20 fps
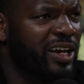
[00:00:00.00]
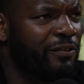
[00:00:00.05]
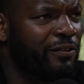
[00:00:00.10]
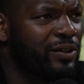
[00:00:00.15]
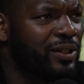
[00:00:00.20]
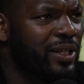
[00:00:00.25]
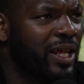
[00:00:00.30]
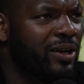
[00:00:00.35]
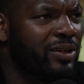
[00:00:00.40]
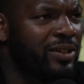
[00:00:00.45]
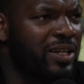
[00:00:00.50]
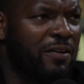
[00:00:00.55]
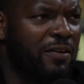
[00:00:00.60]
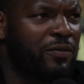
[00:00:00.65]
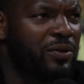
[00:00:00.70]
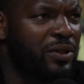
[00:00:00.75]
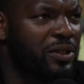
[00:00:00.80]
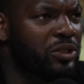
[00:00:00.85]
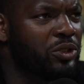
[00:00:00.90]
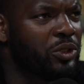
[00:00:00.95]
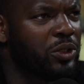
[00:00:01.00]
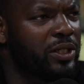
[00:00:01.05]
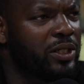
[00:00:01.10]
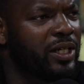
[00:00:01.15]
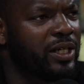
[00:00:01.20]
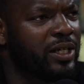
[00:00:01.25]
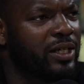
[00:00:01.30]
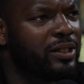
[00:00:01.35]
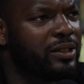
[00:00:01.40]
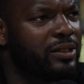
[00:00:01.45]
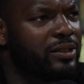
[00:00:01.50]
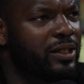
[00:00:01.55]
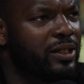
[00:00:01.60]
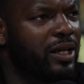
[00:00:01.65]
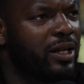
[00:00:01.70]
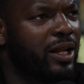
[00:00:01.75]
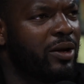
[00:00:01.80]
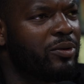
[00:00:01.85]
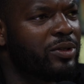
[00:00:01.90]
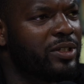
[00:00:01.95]
Oh, definitely. They would definitely join
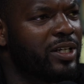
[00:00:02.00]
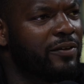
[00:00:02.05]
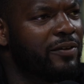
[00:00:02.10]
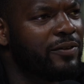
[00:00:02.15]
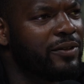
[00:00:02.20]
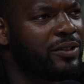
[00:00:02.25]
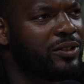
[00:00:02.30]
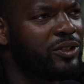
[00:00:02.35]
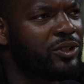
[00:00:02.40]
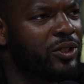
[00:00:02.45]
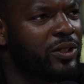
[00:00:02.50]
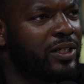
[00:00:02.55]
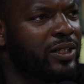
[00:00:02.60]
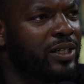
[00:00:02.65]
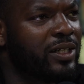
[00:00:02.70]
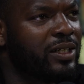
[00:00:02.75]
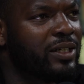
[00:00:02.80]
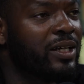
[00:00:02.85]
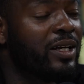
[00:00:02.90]
in. Yeah, they would definitely join